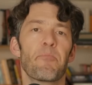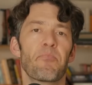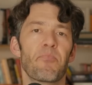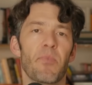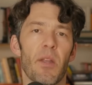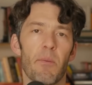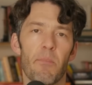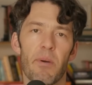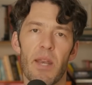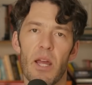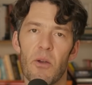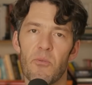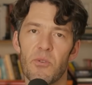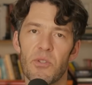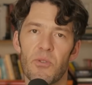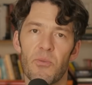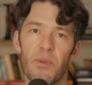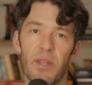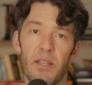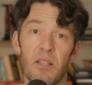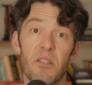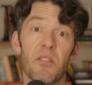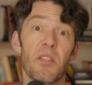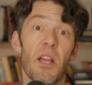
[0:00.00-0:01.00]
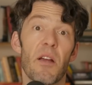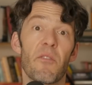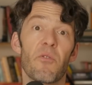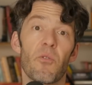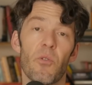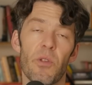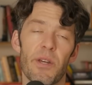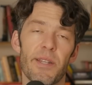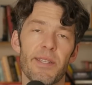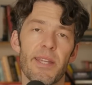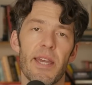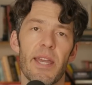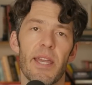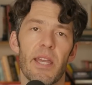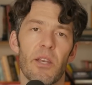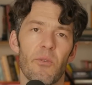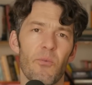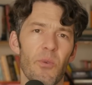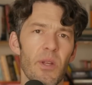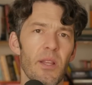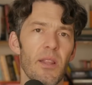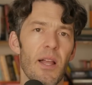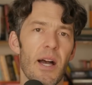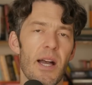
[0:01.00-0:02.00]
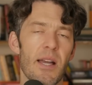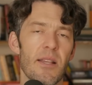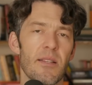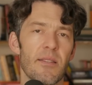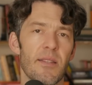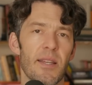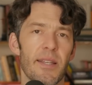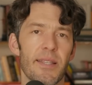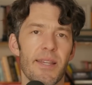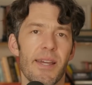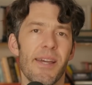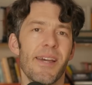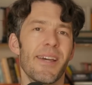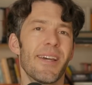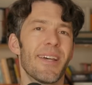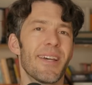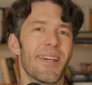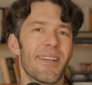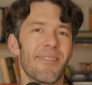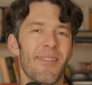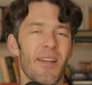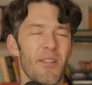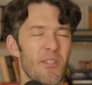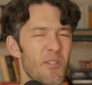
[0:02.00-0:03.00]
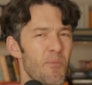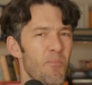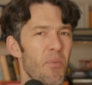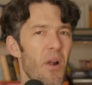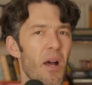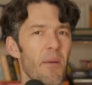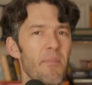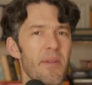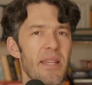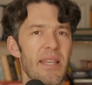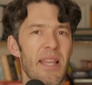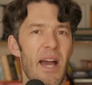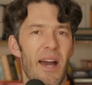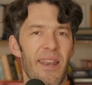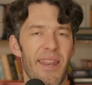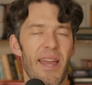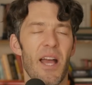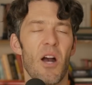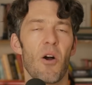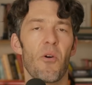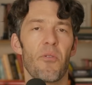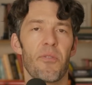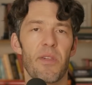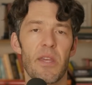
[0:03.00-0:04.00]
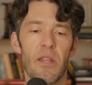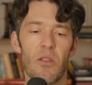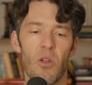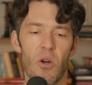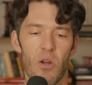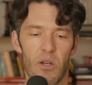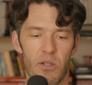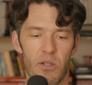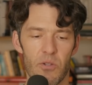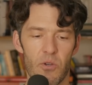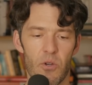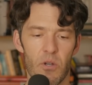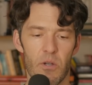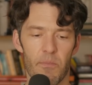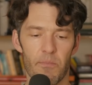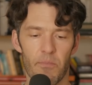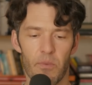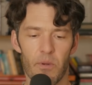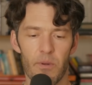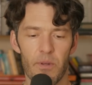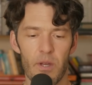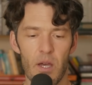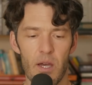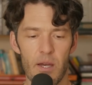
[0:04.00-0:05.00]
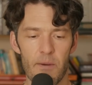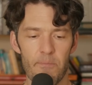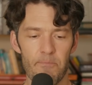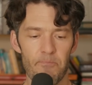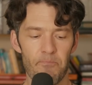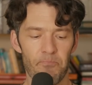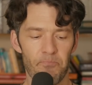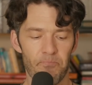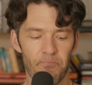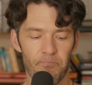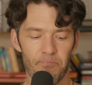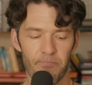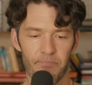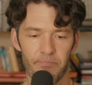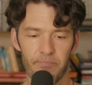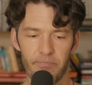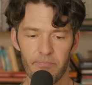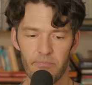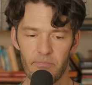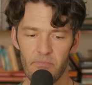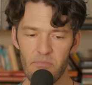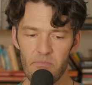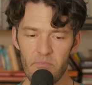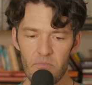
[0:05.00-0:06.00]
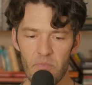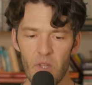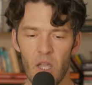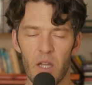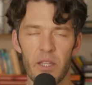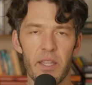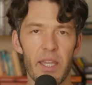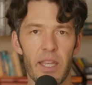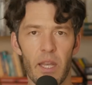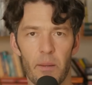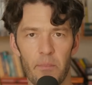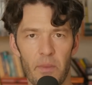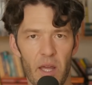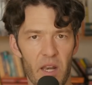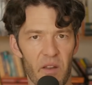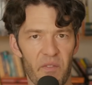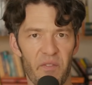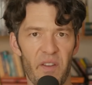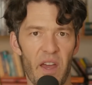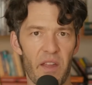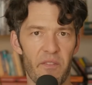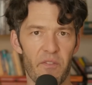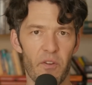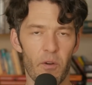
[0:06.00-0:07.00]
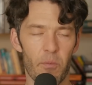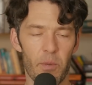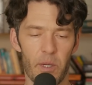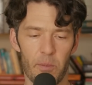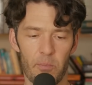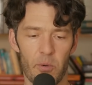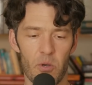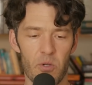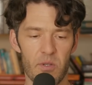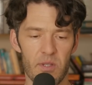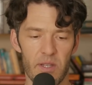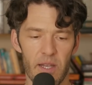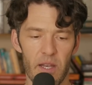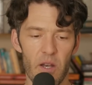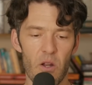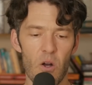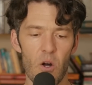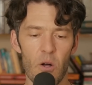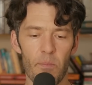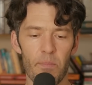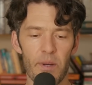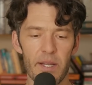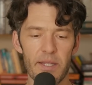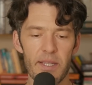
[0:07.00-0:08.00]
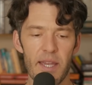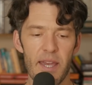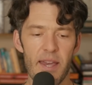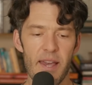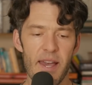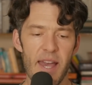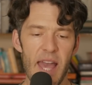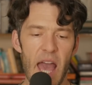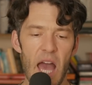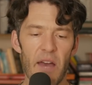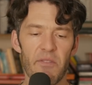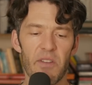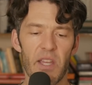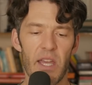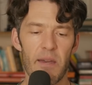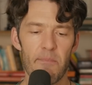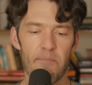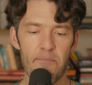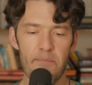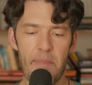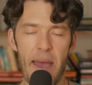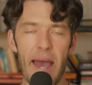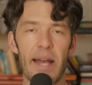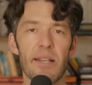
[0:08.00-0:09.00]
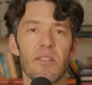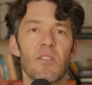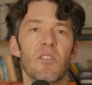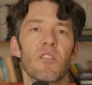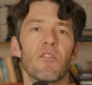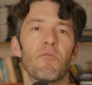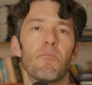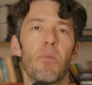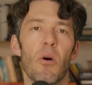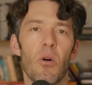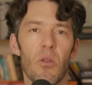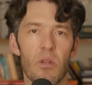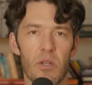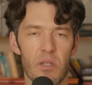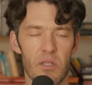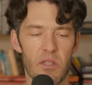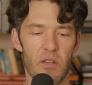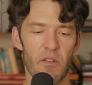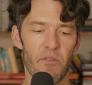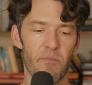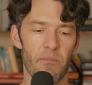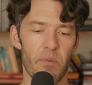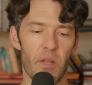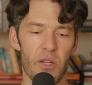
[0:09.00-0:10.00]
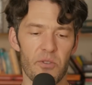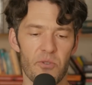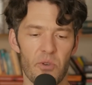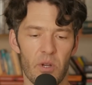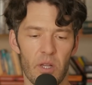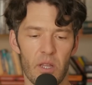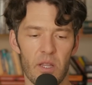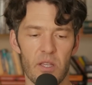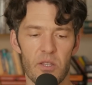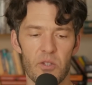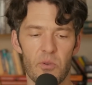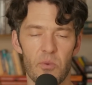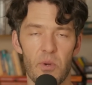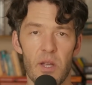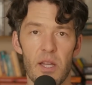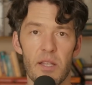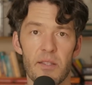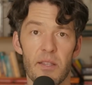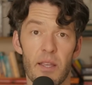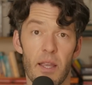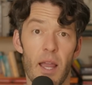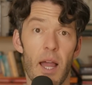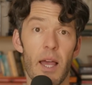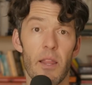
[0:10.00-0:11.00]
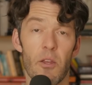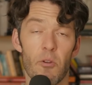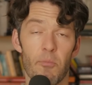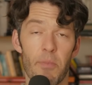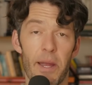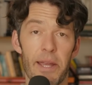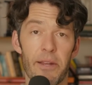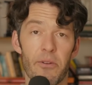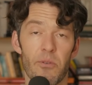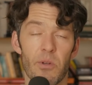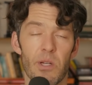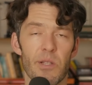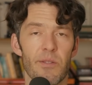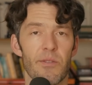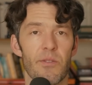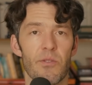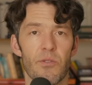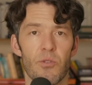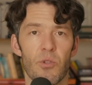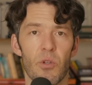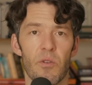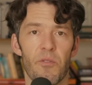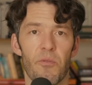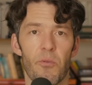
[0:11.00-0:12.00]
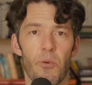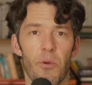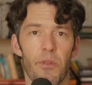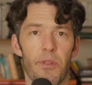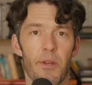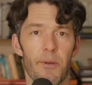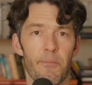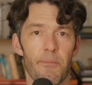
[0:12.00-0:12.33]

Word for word: But I was doing several a day and realized that that's probably not healthy long term. Um, again, I'm not a fat phobic person at all, but having a massive bolus of blood triglycerides and chylomicrons and so forth.